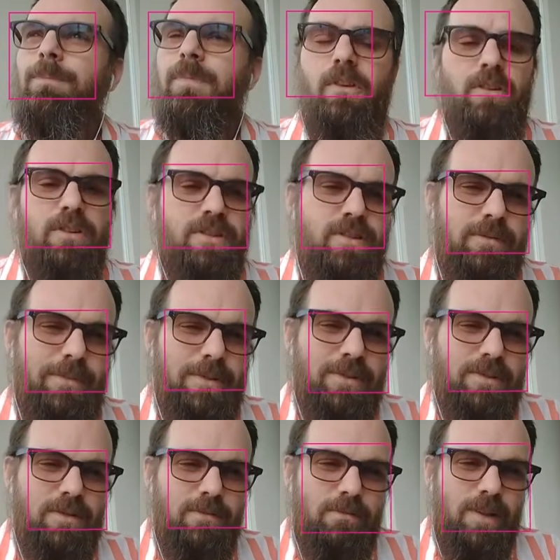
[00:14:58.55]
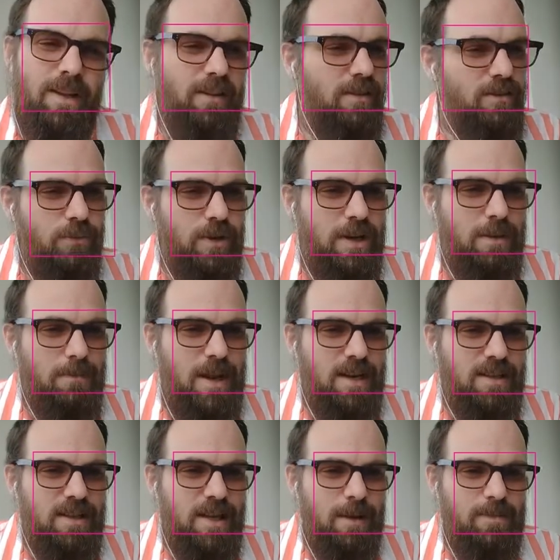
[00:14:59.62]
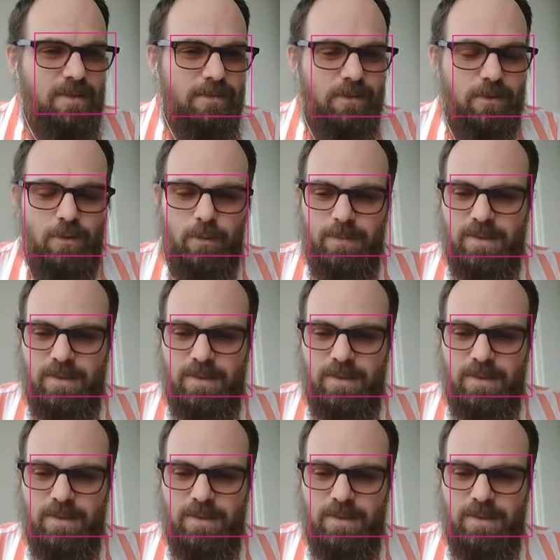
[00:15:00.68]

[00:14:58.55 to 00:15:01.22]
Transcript: there's like three main types of loops.